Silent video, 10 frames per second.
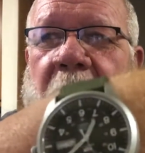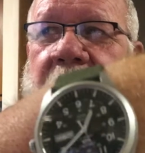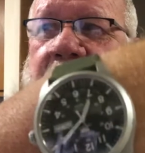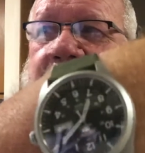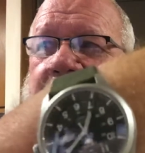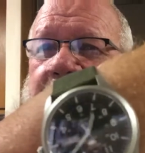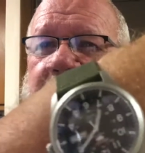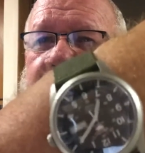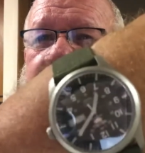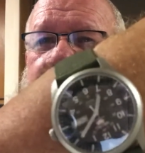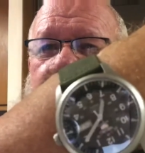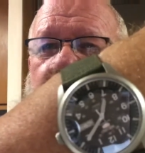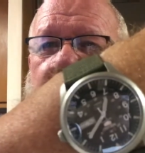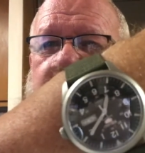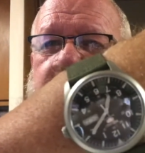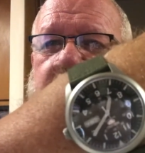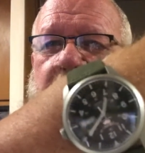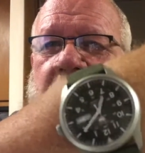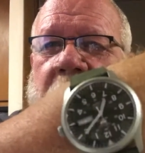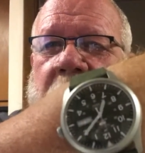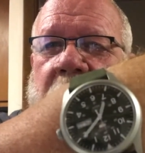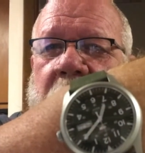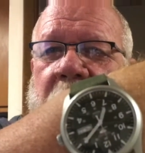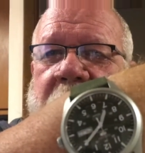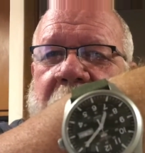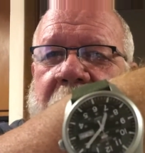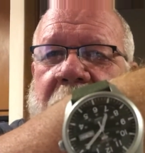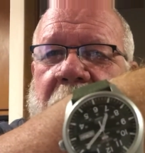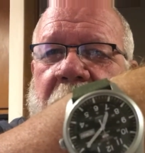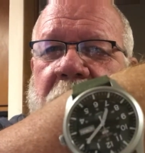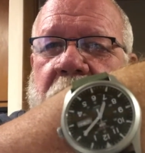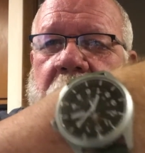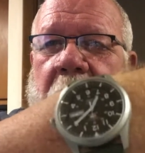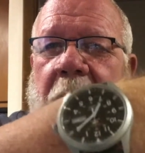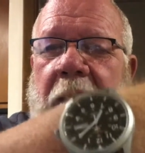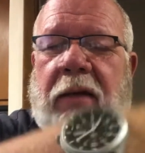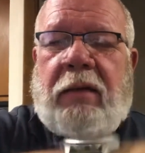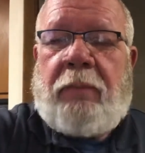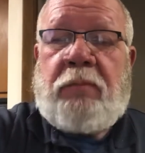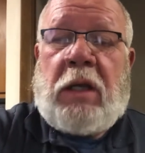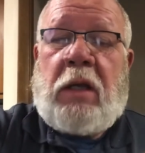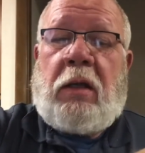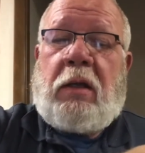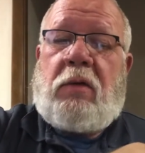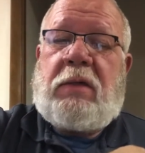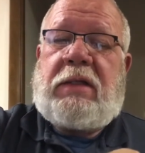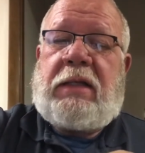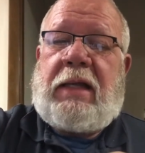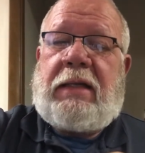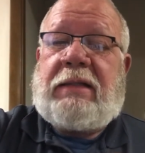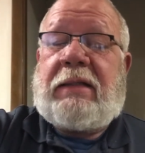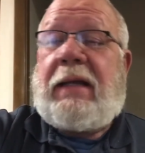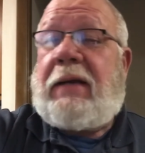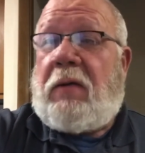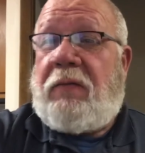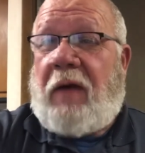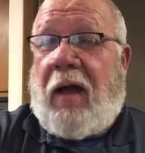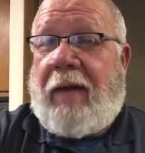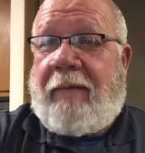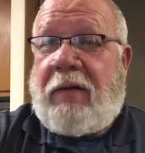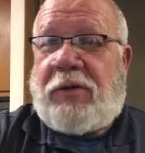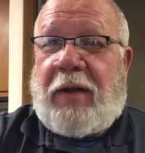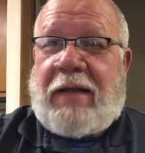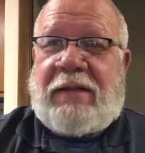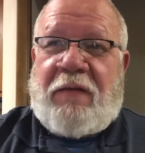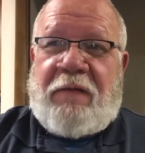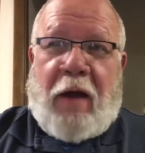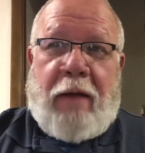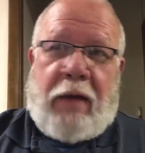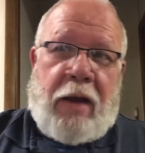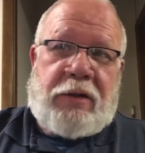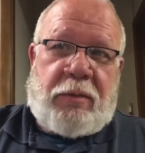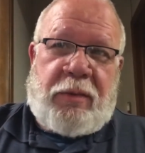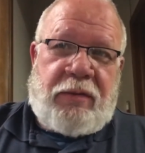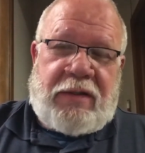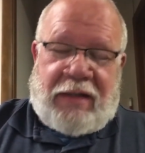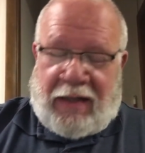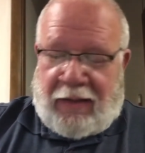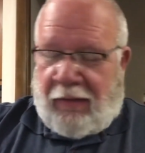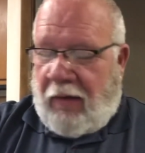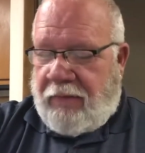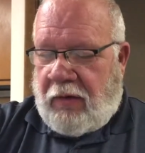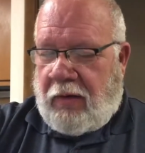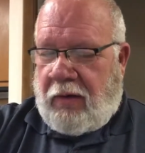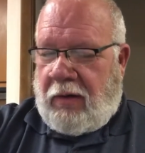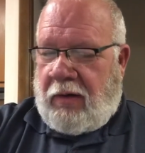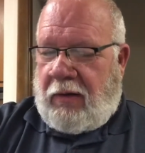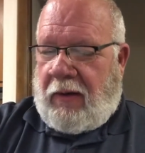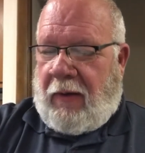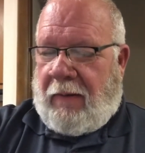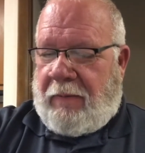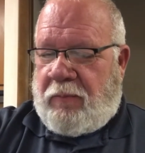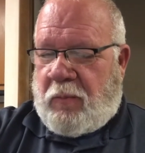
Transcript: It's a field watch by Seiko, and of course it's a Seiko 5, so it has the 5 attributes that I love. And